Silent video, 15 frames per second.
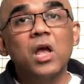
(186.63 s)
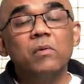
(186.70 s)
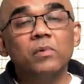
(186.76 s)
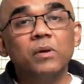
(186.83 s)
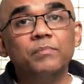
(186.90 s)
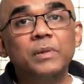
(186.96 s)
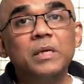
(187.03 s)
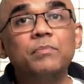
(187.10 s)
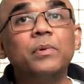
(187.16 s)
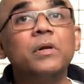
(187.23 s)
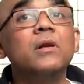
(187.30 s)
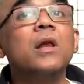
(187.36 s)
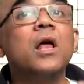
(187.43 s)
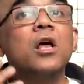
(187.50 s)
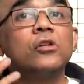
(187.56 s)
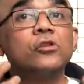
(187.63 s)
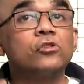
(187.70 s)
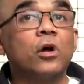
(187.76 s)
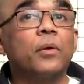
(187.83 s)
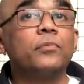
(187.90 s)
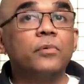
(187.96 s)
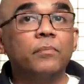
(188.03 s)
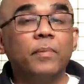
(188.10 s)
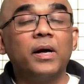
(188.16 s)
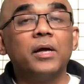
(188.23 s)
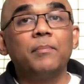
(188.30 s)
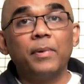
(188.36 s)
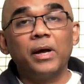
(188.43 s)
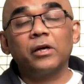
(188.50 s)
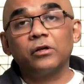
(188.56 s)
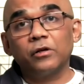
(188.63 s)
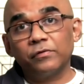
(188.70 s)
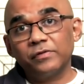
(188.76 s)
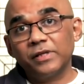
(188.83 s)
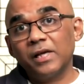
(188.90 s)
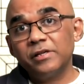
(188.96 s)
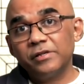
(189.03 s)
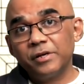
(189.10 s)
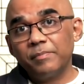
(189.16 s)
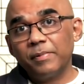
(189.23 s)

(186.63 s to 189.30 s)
where people stop to buy a packet of sanitary